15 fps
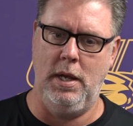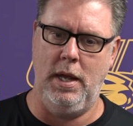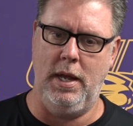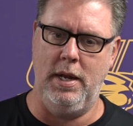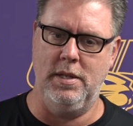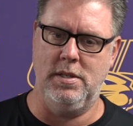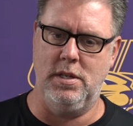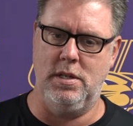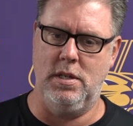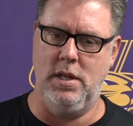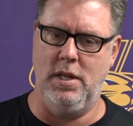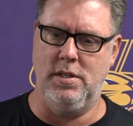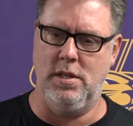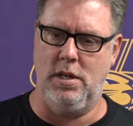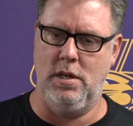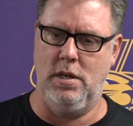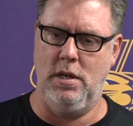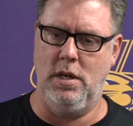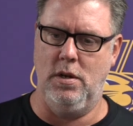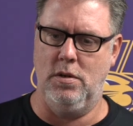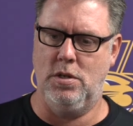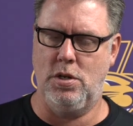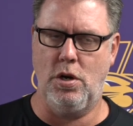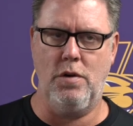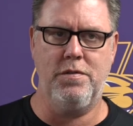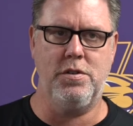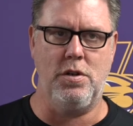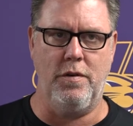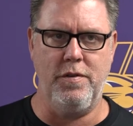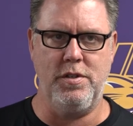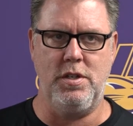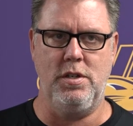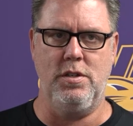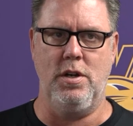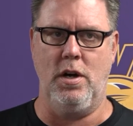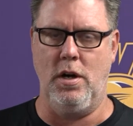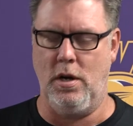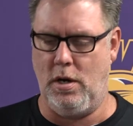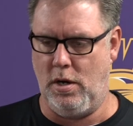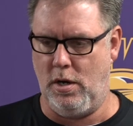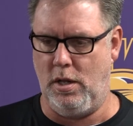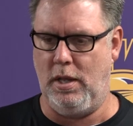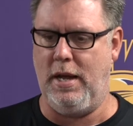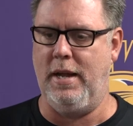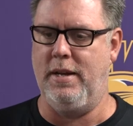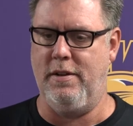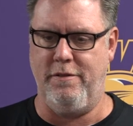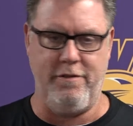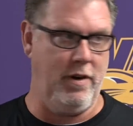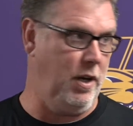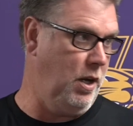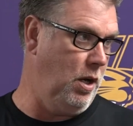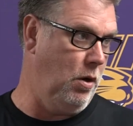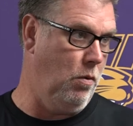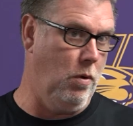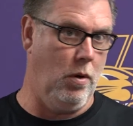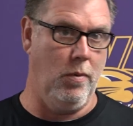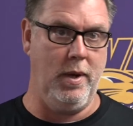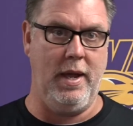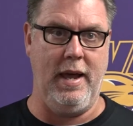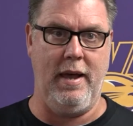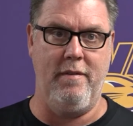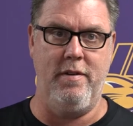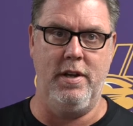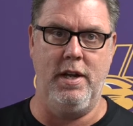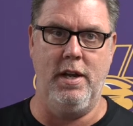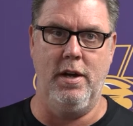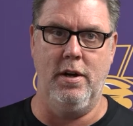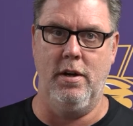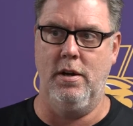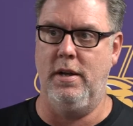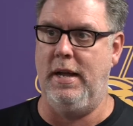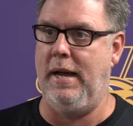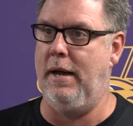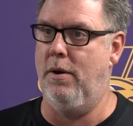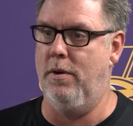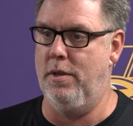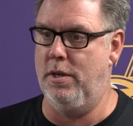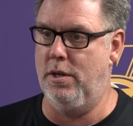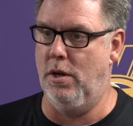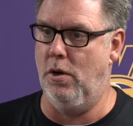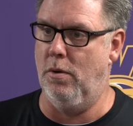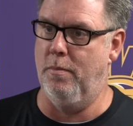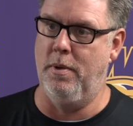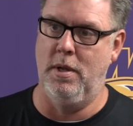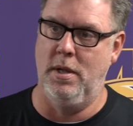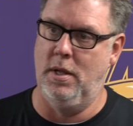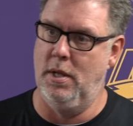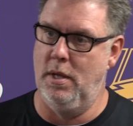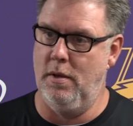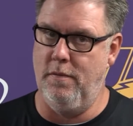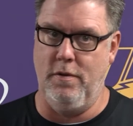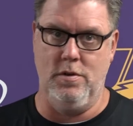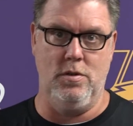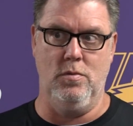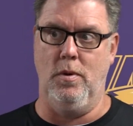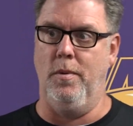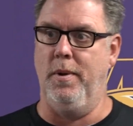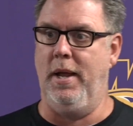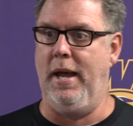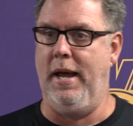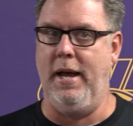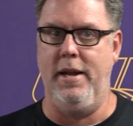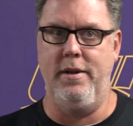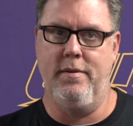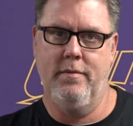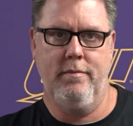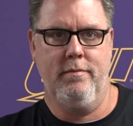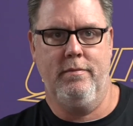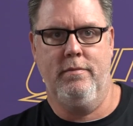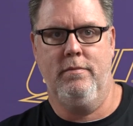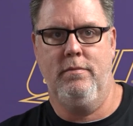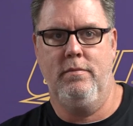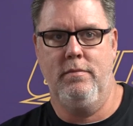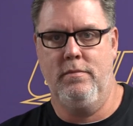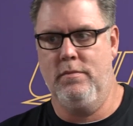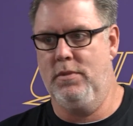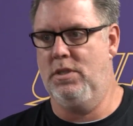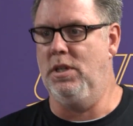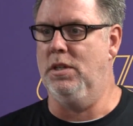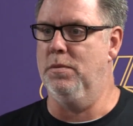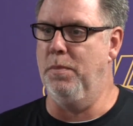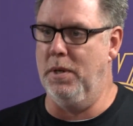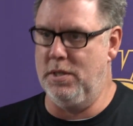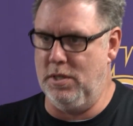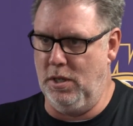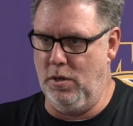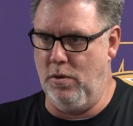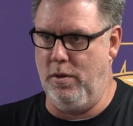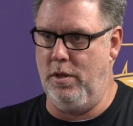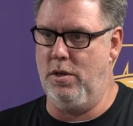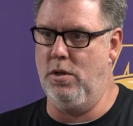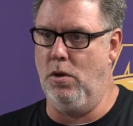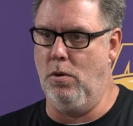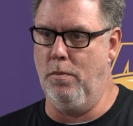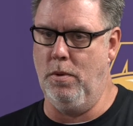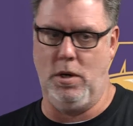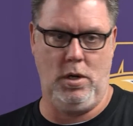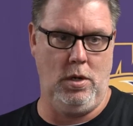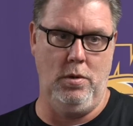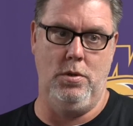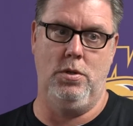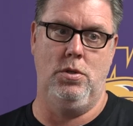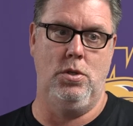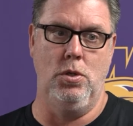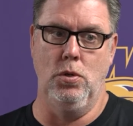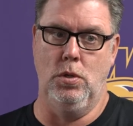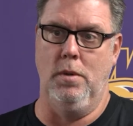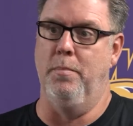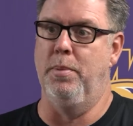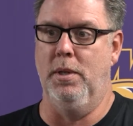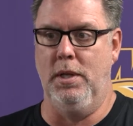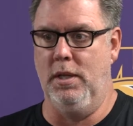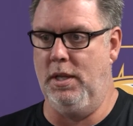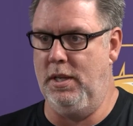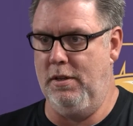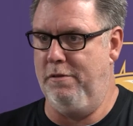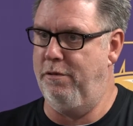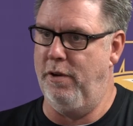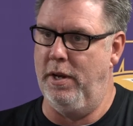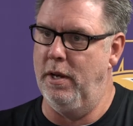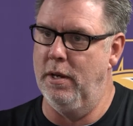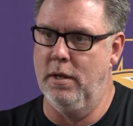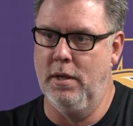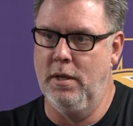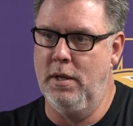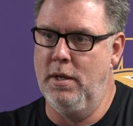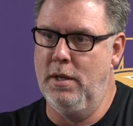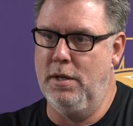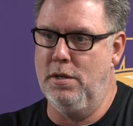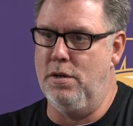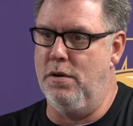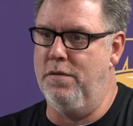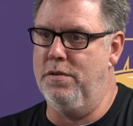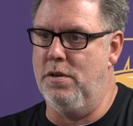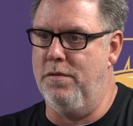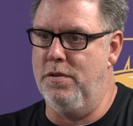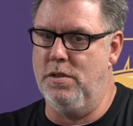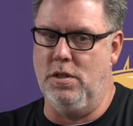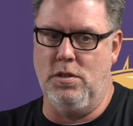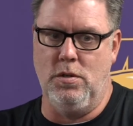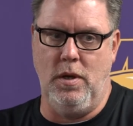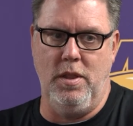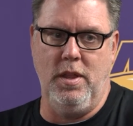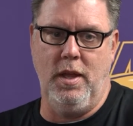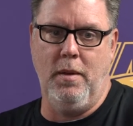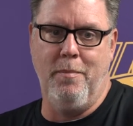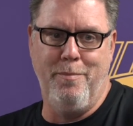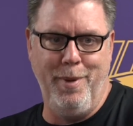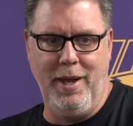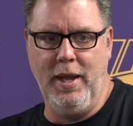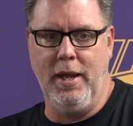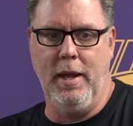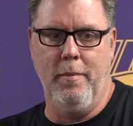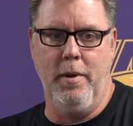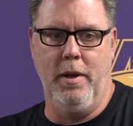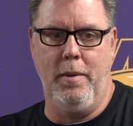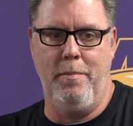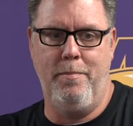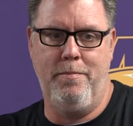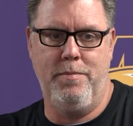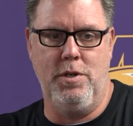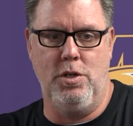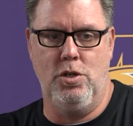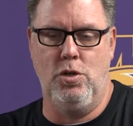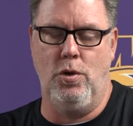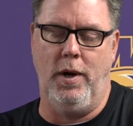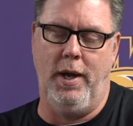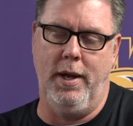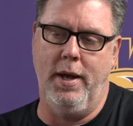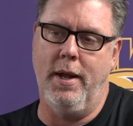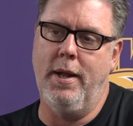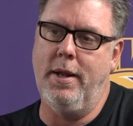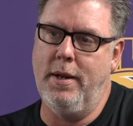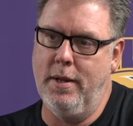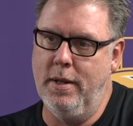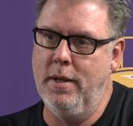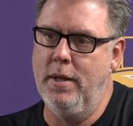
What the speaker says: And it's a, you know, turf surfaces are a lot different. You know, what we have in here now in the dome versus what we had 6 months ago in the dome are two completely different turf surfaces. So I think being able to train on it